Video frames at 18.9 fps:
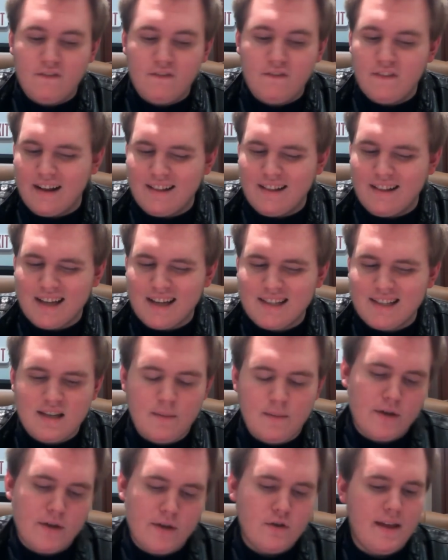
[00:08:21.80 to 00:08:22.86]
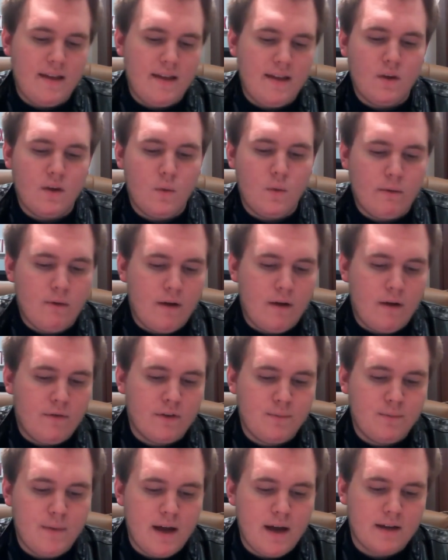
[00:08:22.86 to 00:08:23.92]
Neglected to mention that in the quick
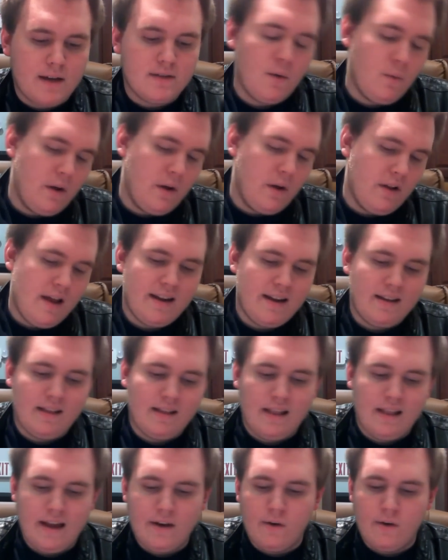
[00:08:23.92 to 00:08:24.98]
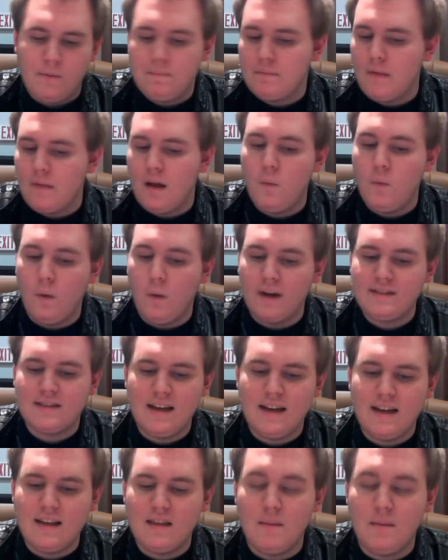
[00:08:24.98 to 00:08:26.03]
reference specs. I will edit later. What's
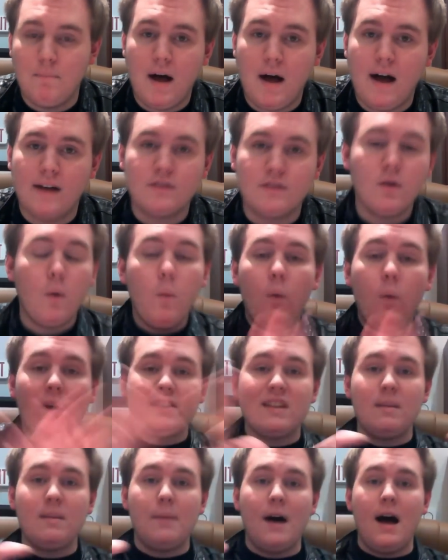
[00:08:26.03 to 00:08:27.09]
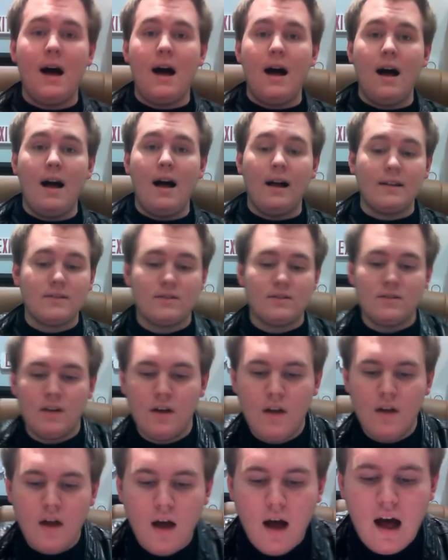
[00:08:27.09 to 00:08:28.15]
in the box? What's in the box?
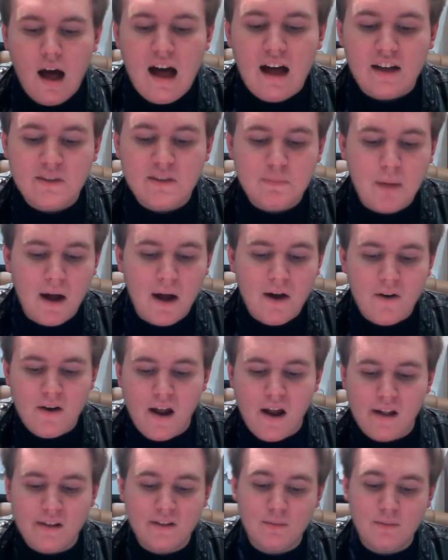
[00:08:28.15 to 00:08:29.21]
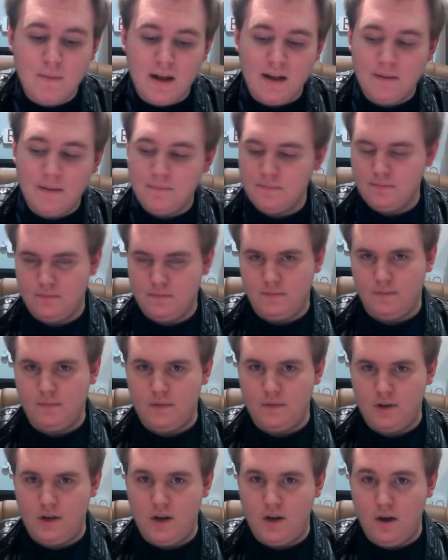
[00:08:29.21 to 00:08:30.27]
Aspire Nautilus Mini.
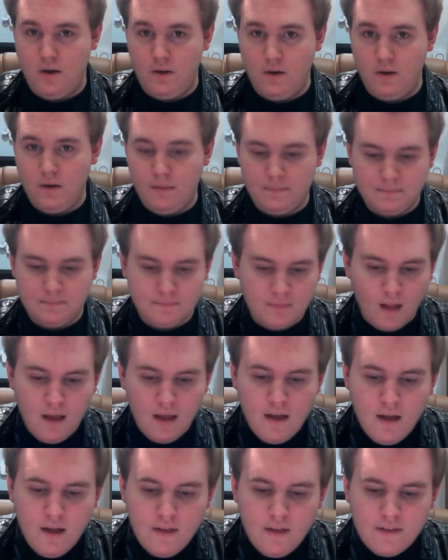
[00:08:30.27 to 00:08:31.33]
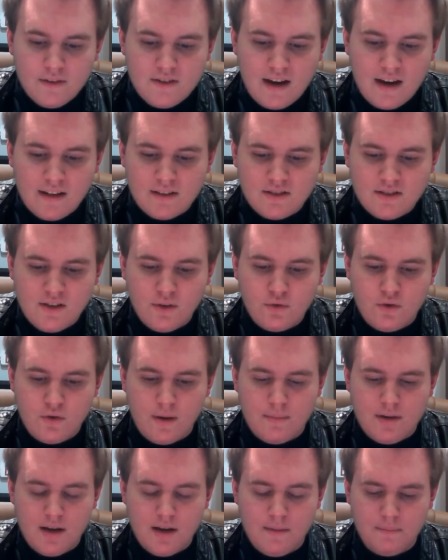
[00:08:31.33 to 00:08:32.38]
Duh. Stainless steel
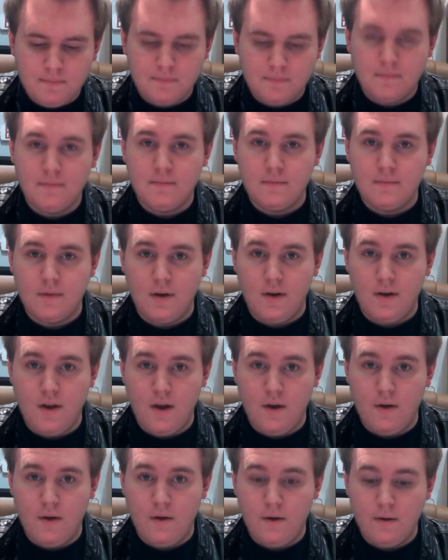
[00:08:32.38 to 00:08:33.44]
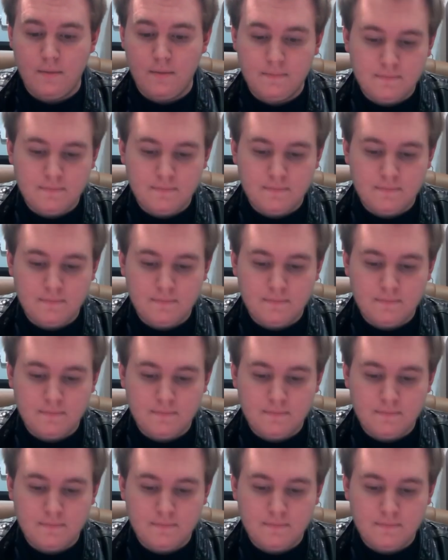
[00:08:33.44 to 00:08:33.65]
drip tip. Duh.